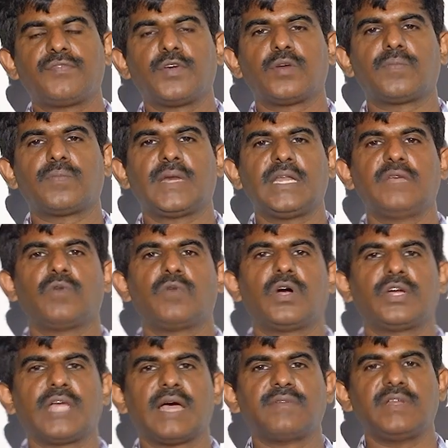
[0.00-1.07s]
your money
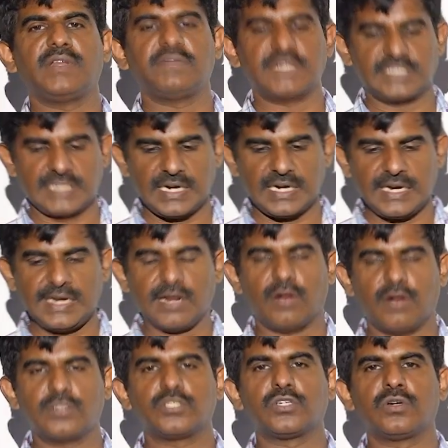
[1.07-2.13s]
what you have invested, it
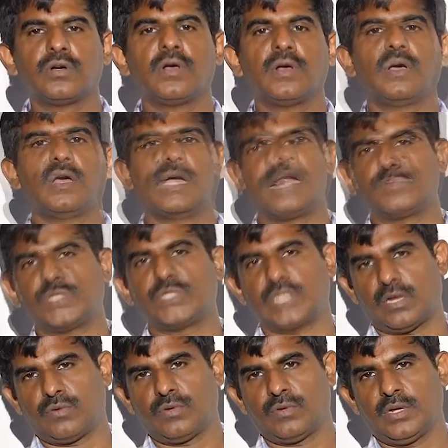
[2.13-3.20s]
also comes
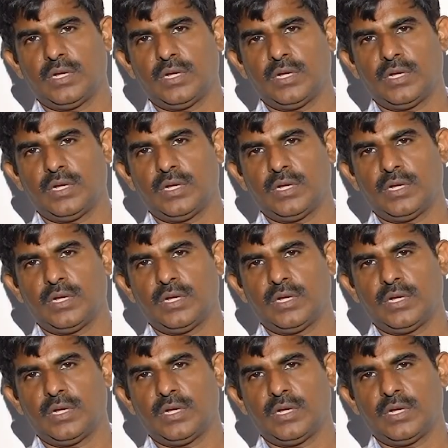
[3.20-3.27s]
down.